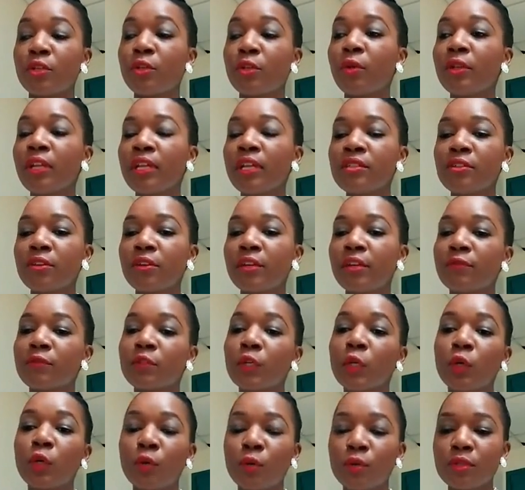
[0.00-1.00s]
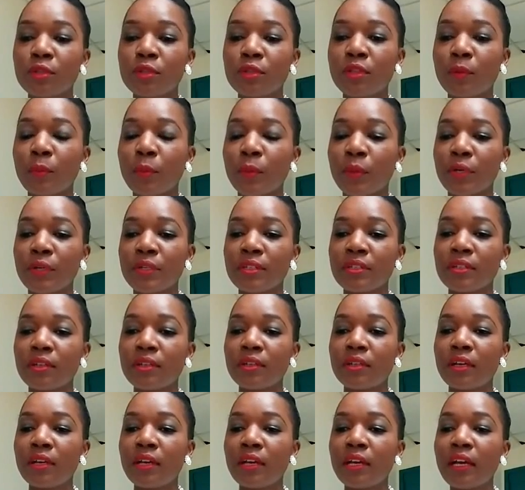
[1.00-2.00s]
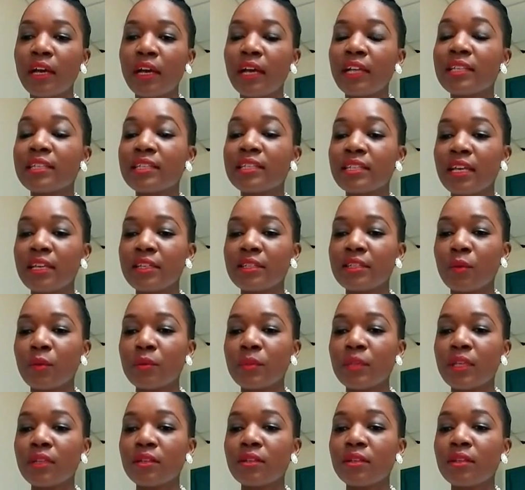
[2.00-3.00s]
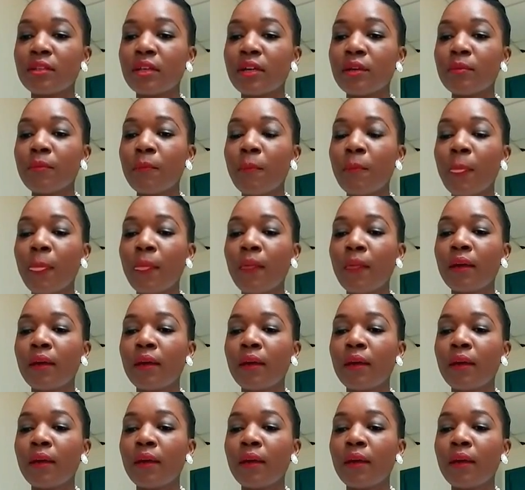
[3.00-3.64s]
You don't necessarily have to go to the person and say something to them.